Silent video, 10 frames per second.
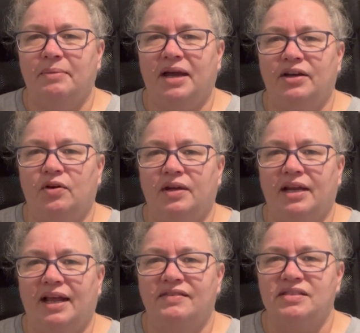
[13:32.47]
I know I'm going
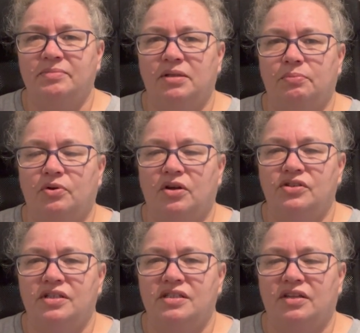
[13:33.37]
to have some other
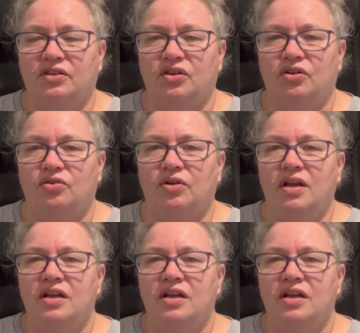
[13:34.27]
projects on the go.